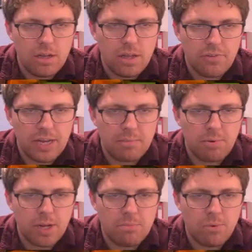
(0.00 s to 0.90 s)
is going to
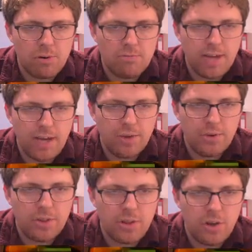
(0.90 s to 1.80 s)
bring more value
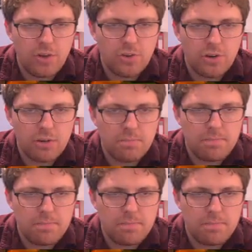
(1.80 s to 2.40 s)
in the long term.